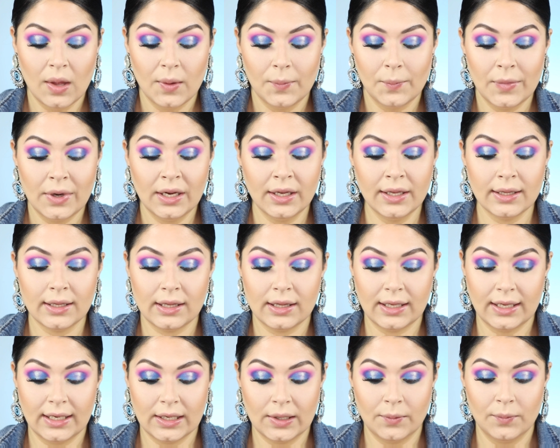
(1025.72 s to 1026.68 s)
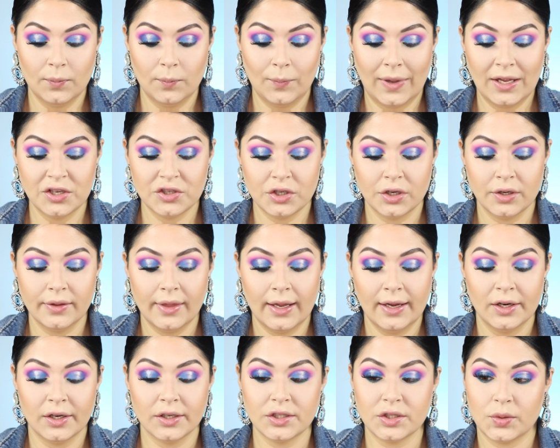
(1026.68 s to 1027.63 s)
I'm gonna clean up, make sure that
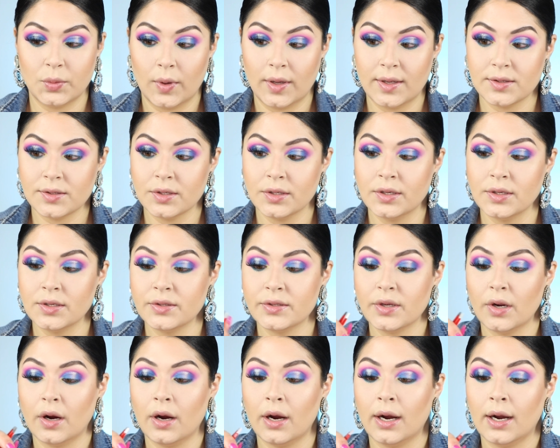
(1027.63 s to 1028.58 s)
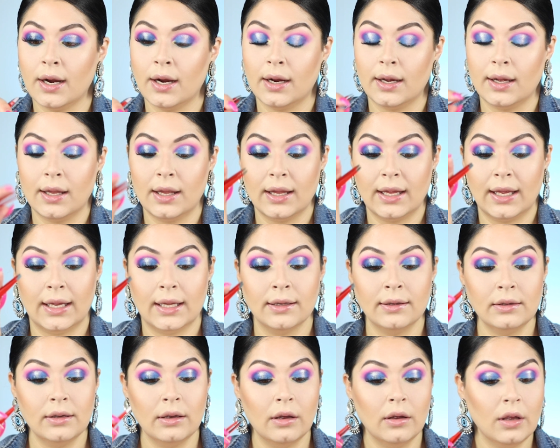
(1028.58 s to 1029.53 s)
your tweezers are
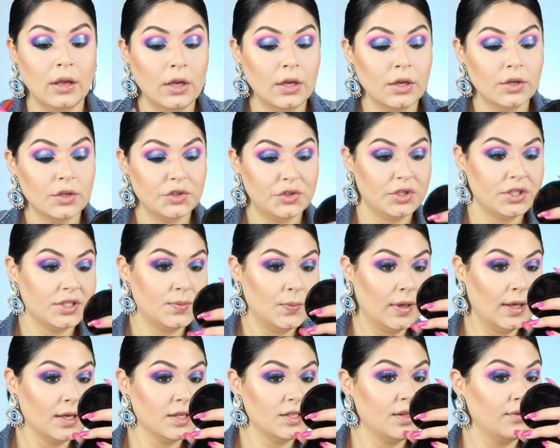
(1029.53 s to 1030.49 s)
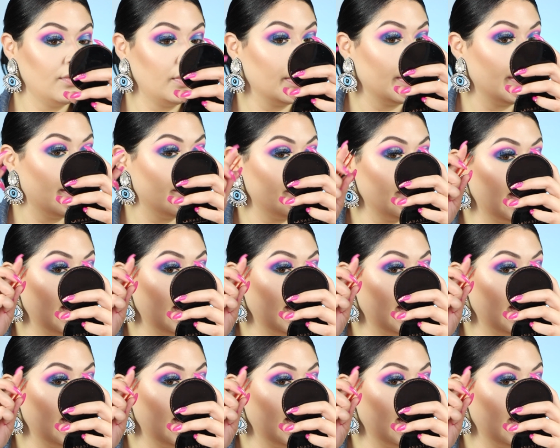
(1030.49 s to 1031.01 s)
cleaned, just because if you have